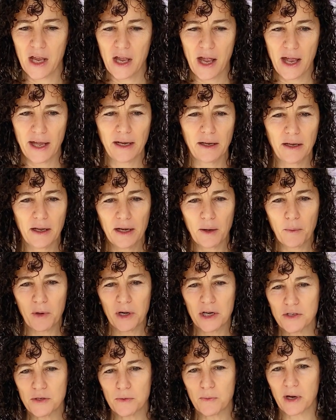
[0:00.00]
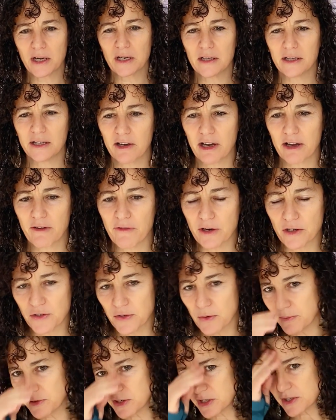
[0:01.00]
And I want to do one clearing first. So
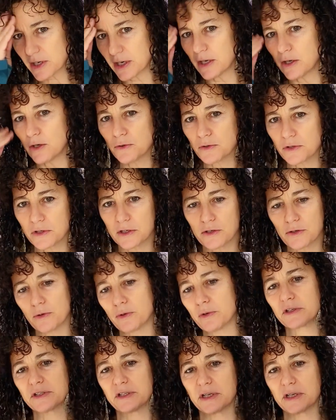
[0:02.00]
I'm just going to use the tools,